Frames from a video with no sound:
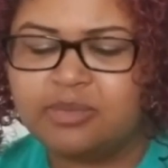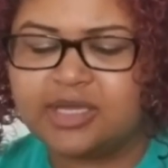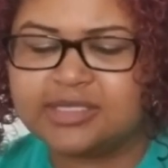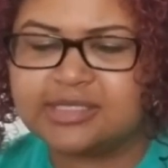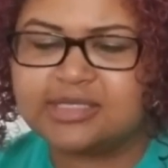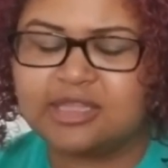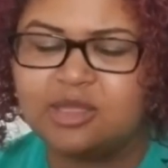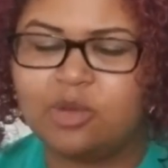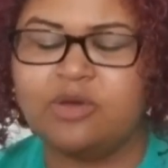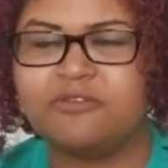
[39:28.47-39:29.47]
because it's like
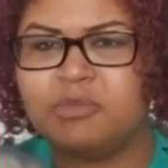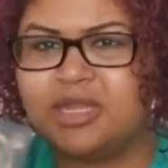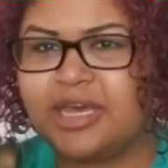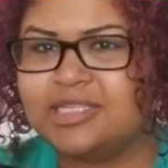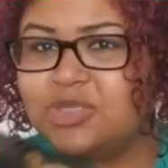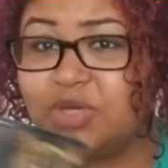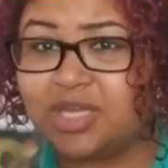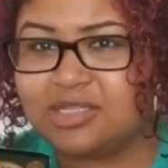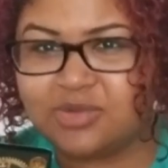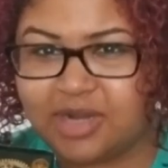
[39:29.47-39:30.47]
they went from a knight to a
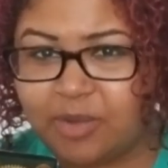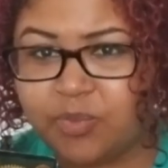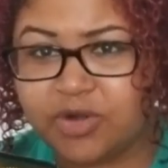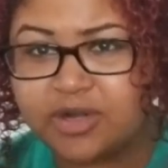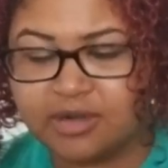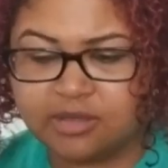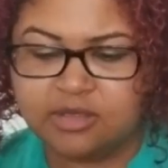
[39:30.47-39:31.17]
king to an emperor.